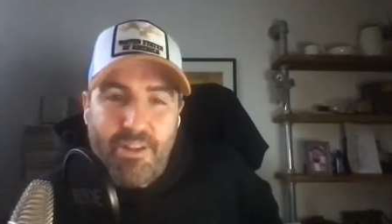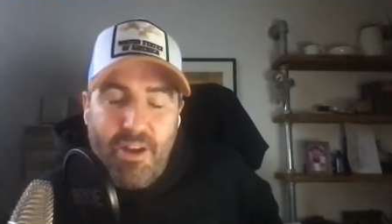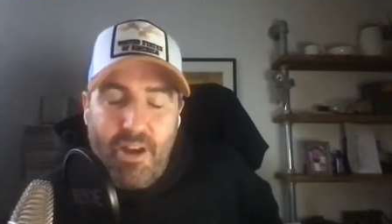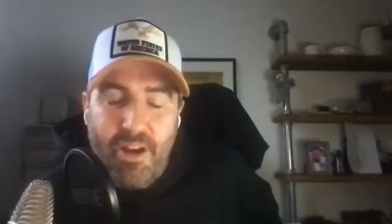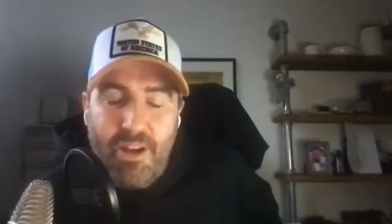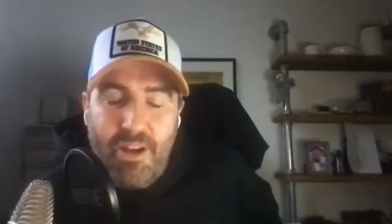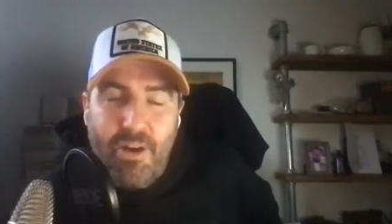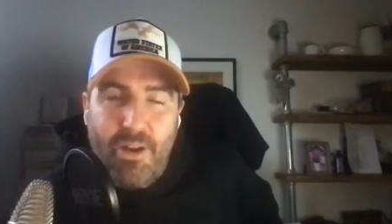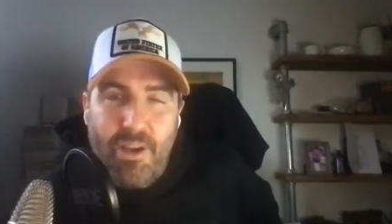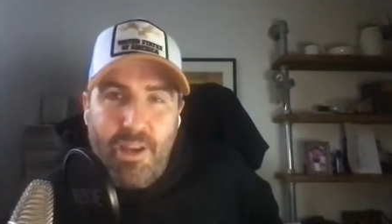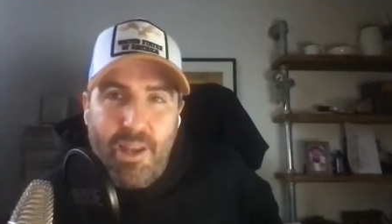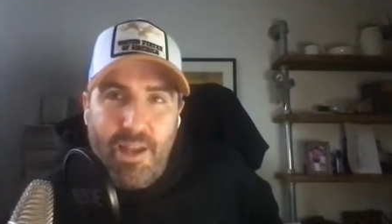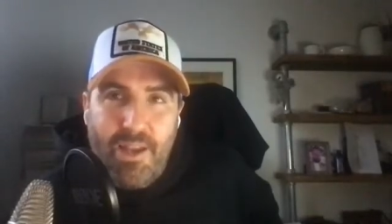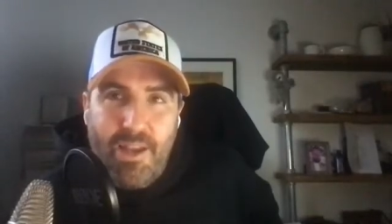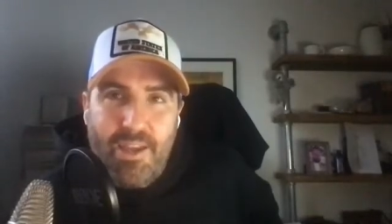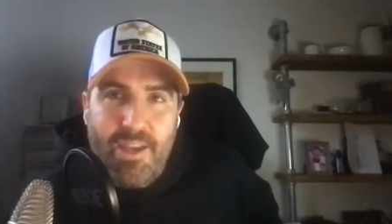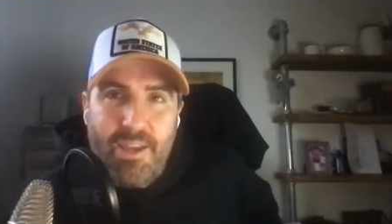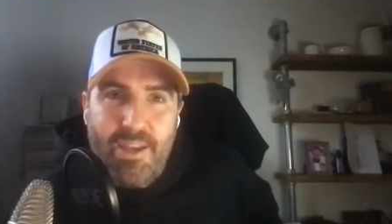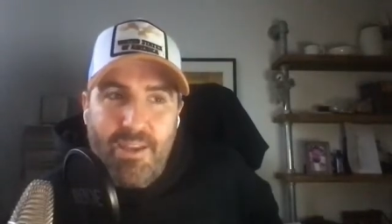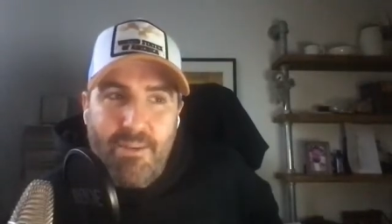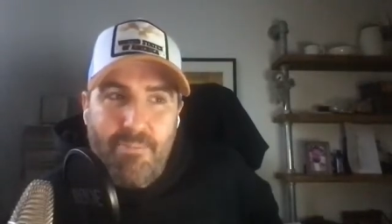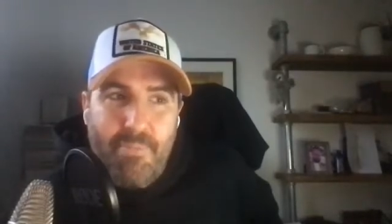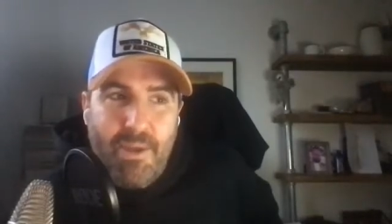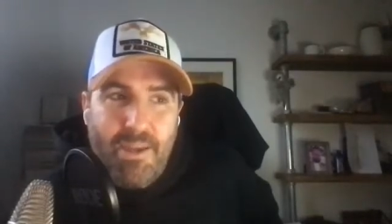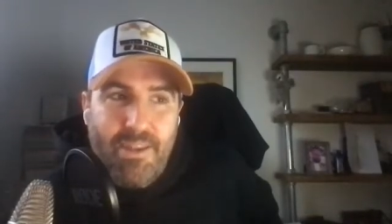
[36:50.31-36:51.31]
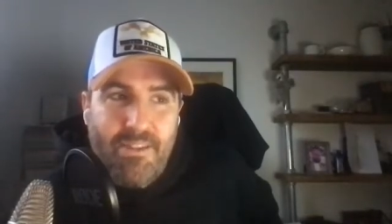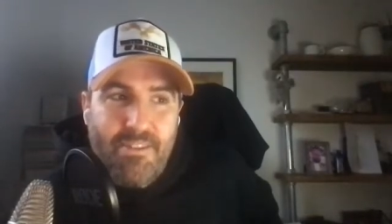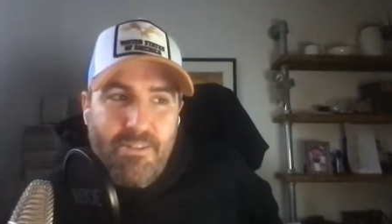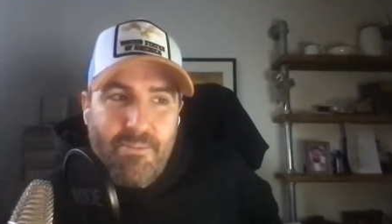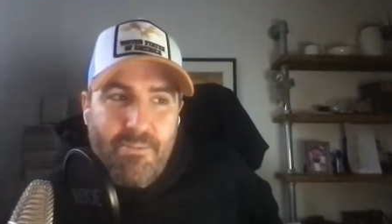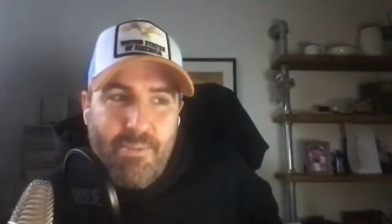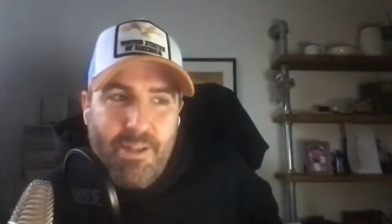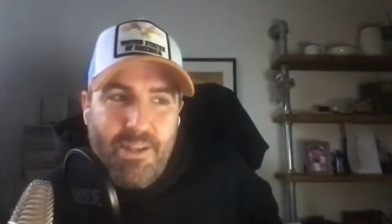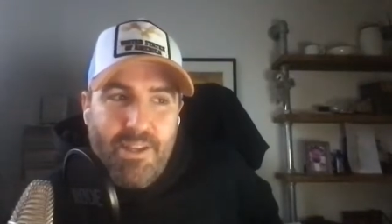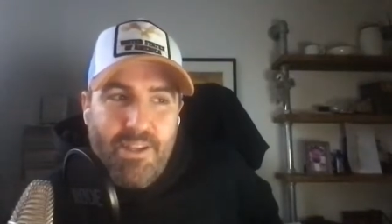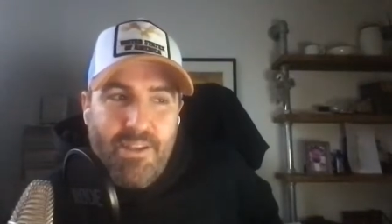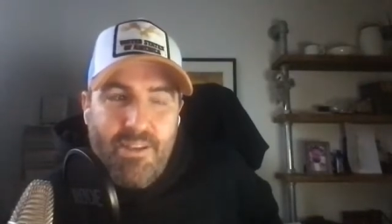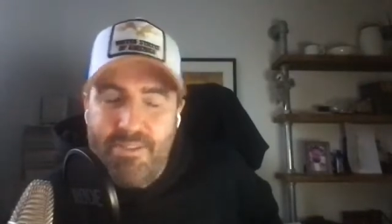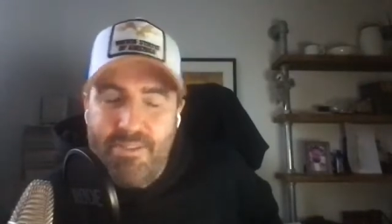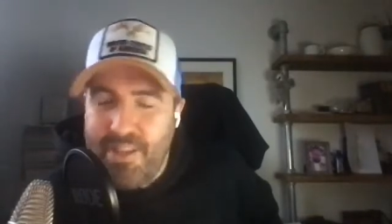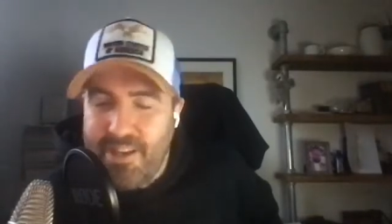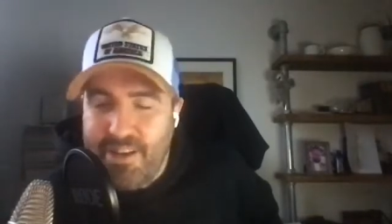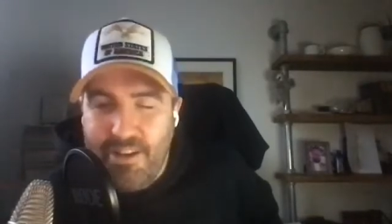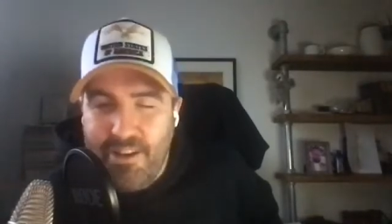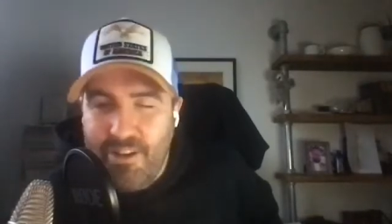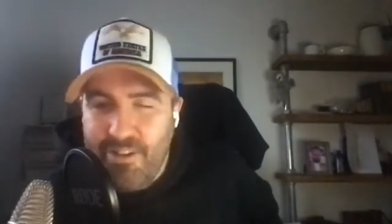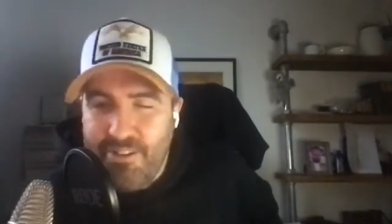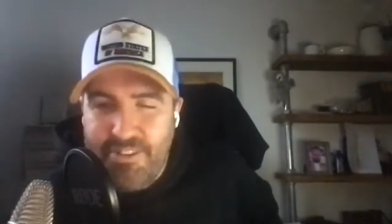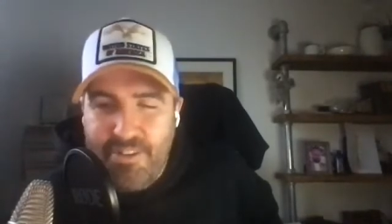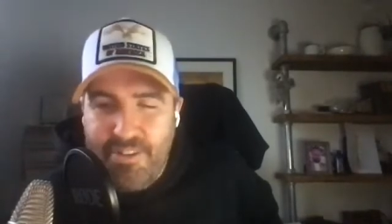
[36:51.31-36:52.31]
I mean, I got lucky and made some
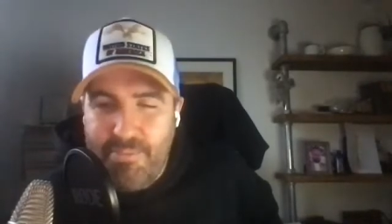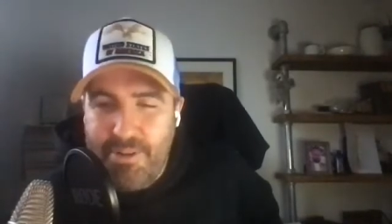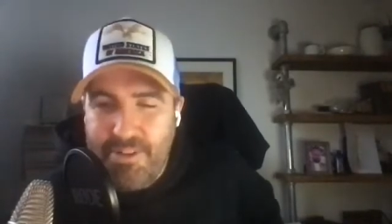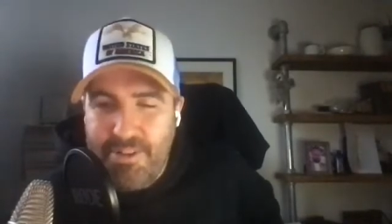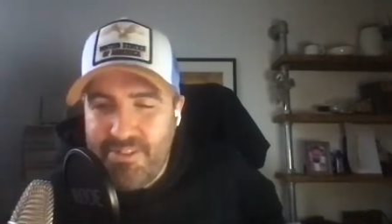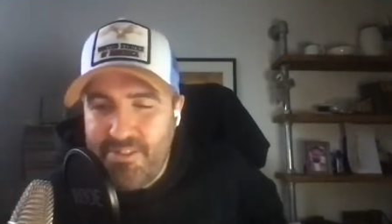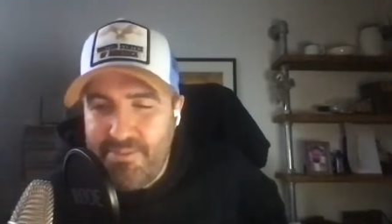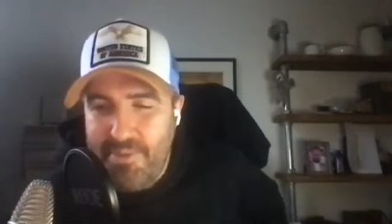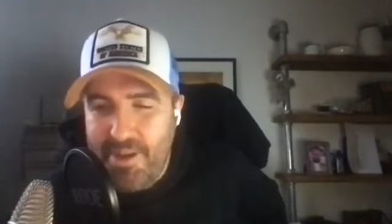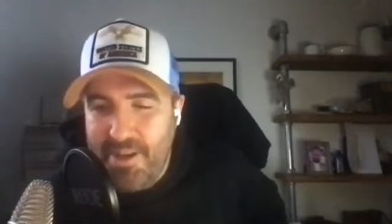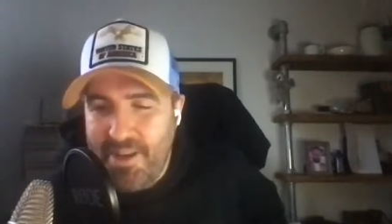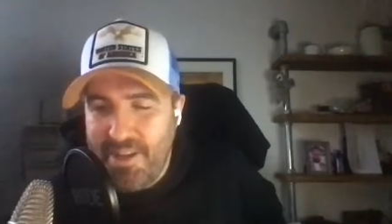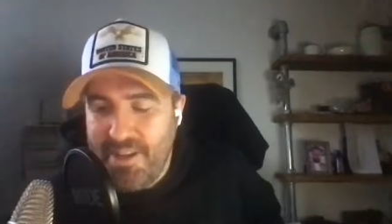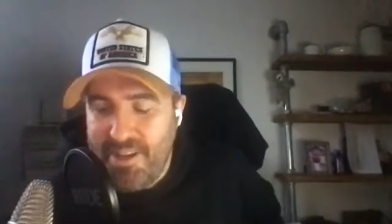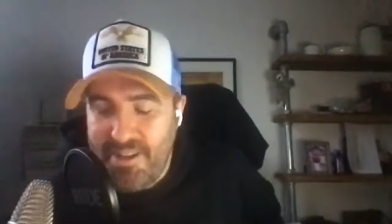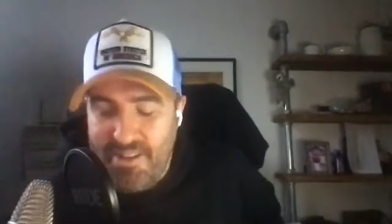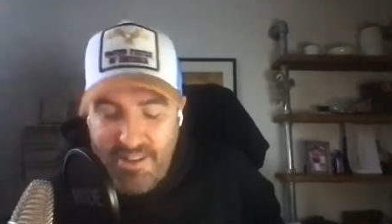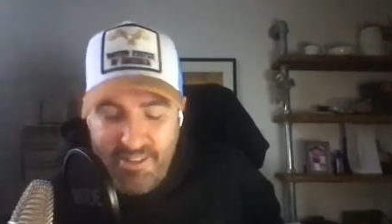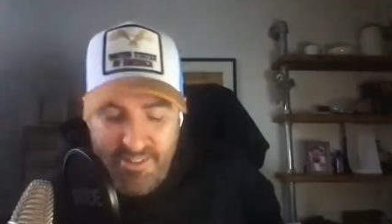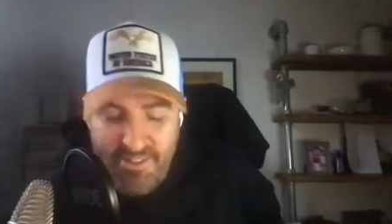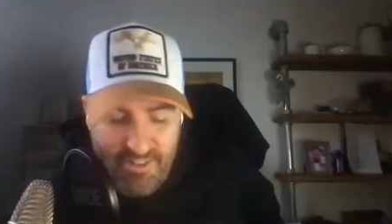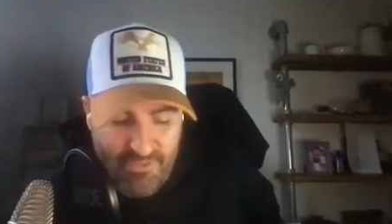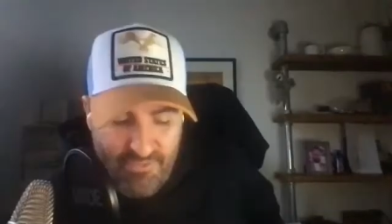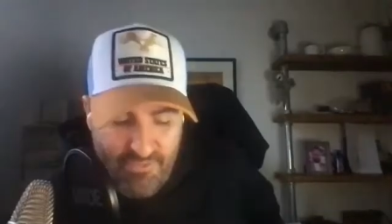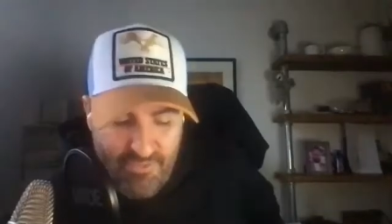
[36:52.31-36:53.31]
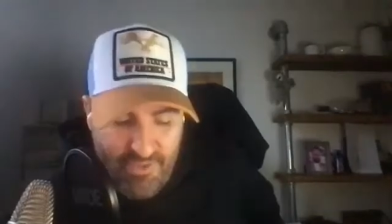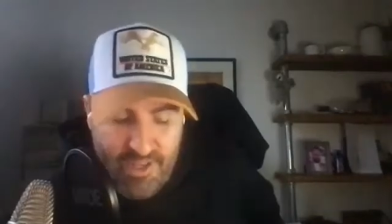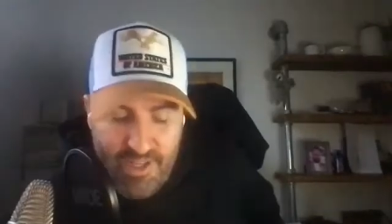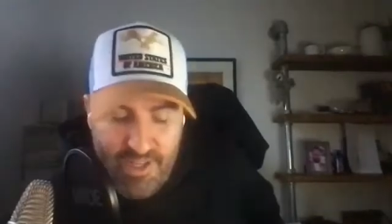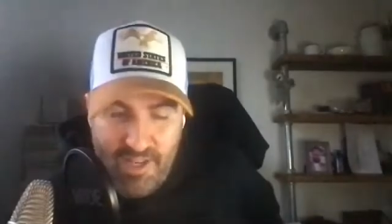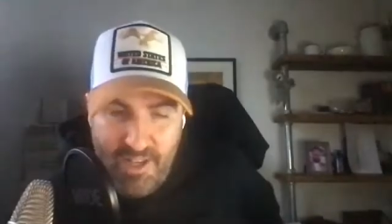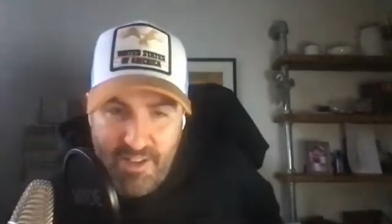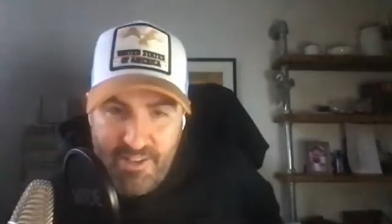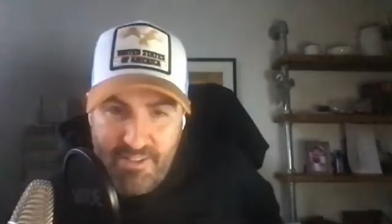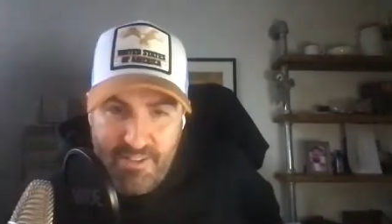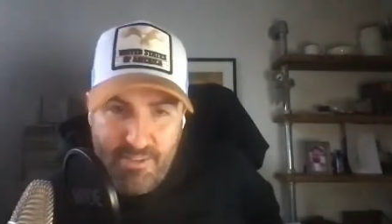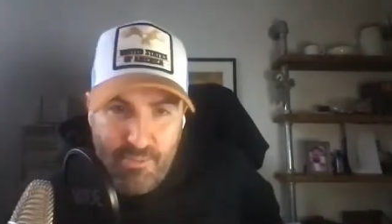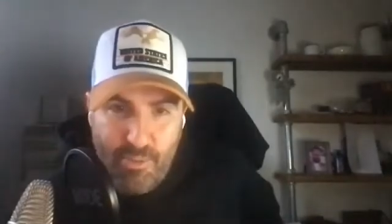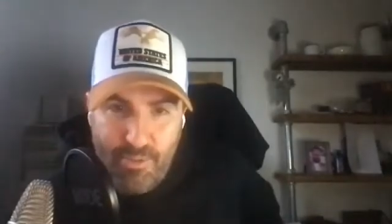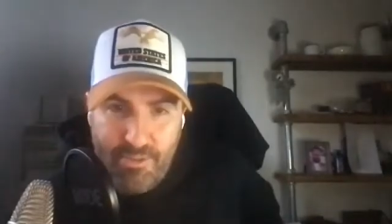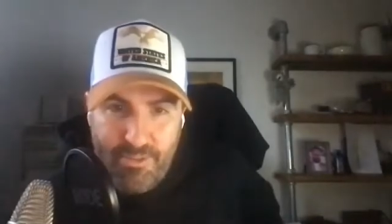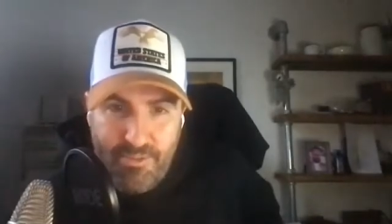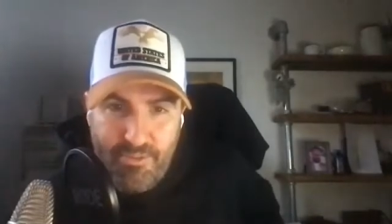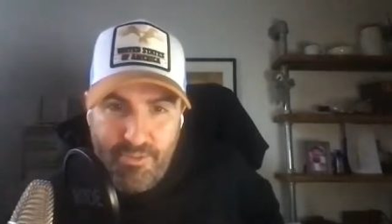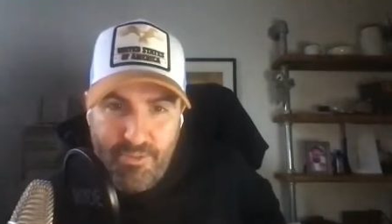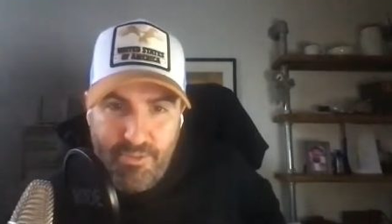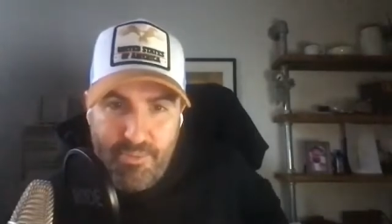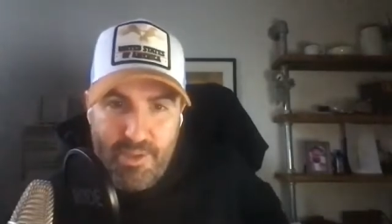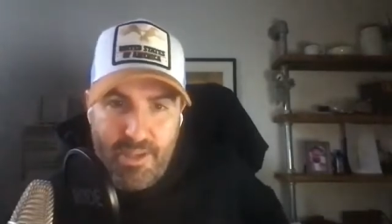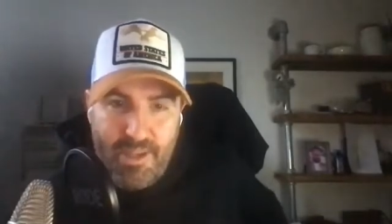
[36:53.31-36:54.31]
money, and then I lost a bunch of money, and I just
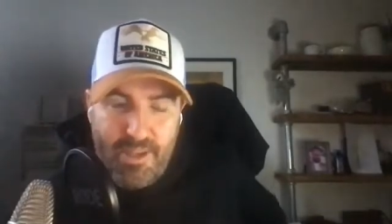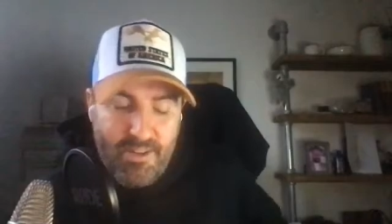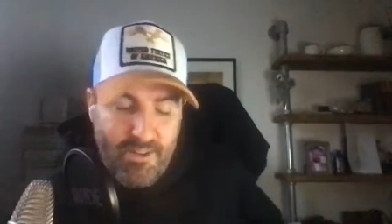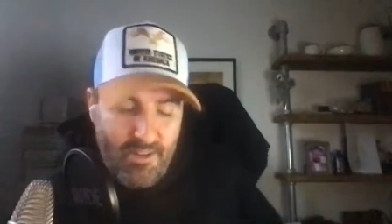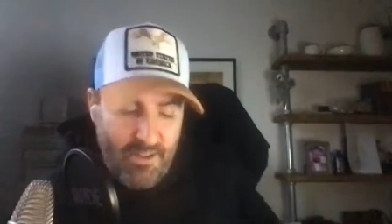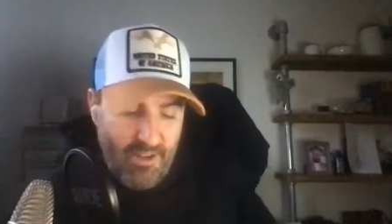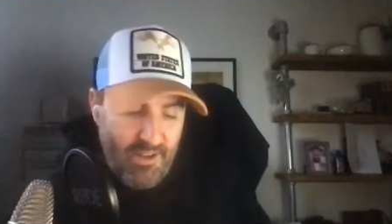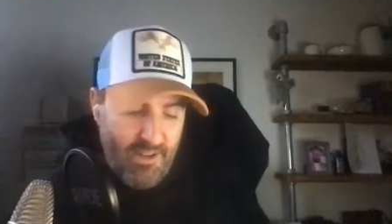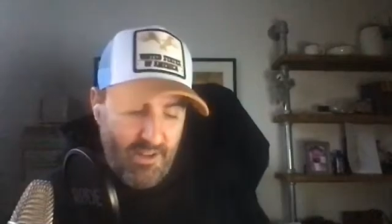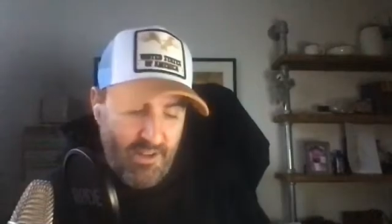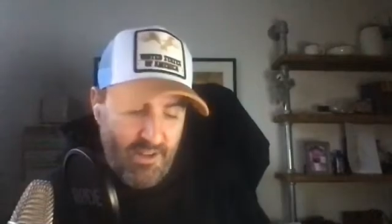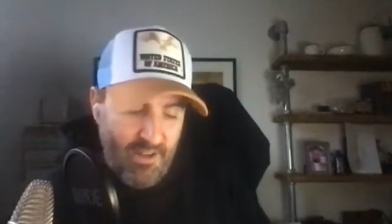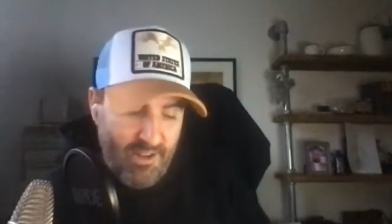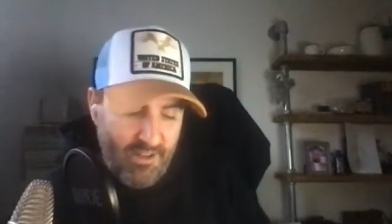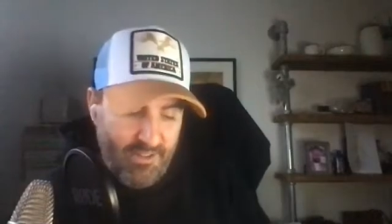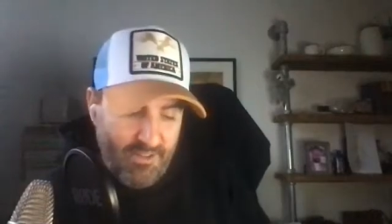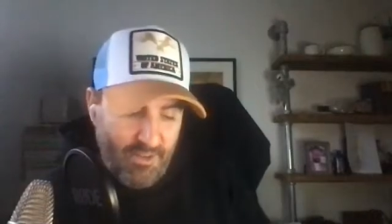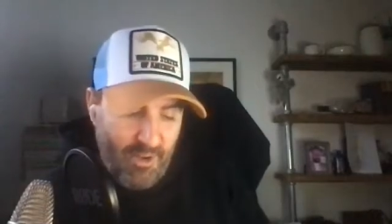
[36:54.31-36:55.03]
realized it wasn't for me.